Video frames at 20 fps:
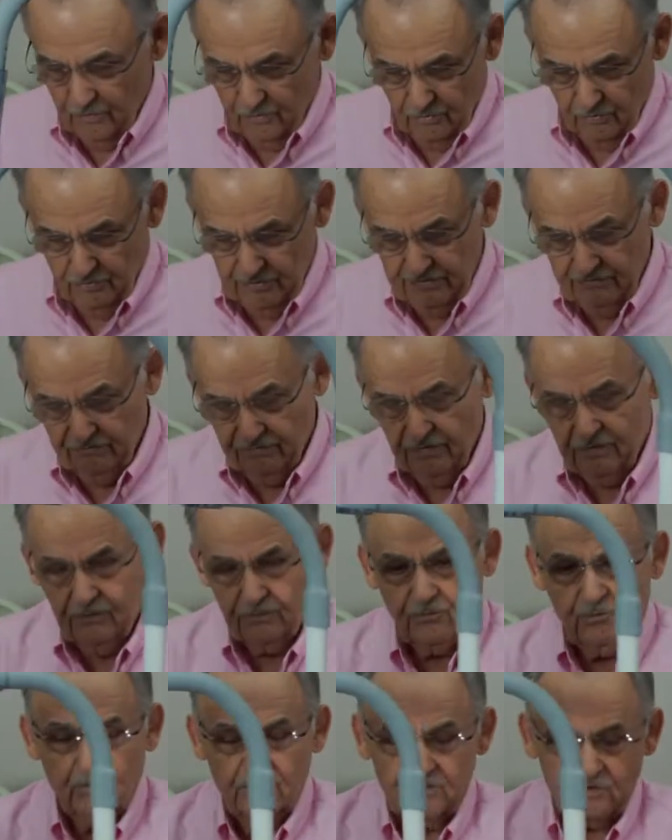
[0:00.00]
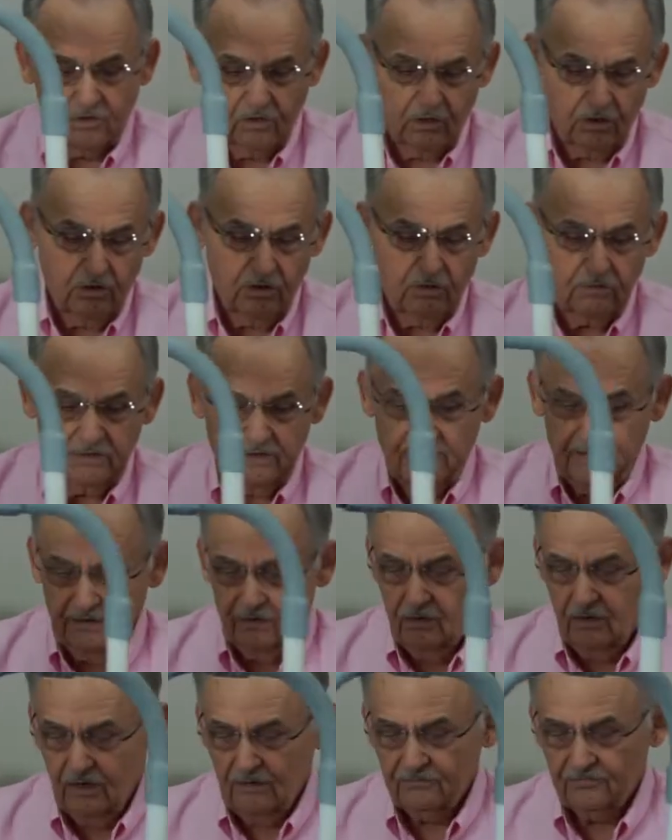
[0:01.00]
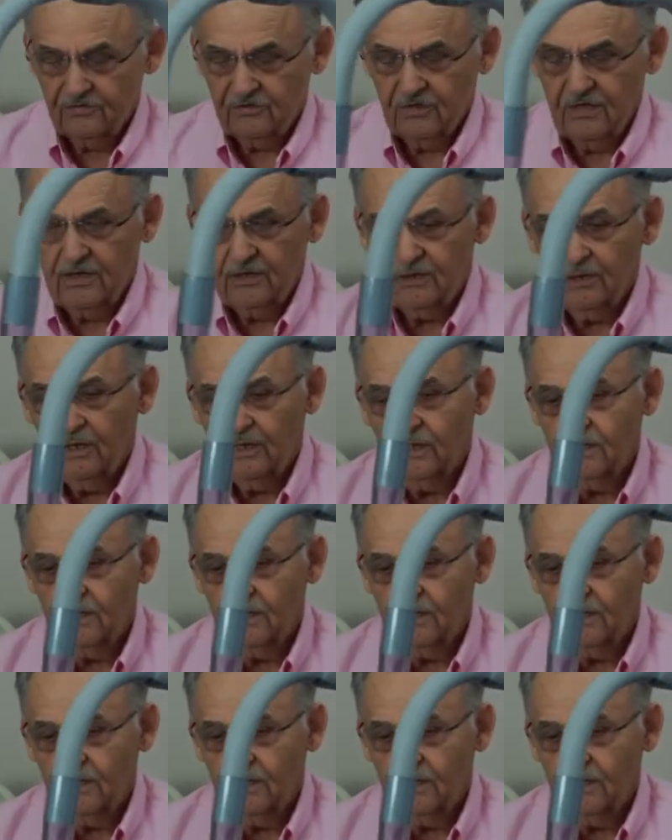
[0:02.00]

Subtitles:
we developed what's called a offset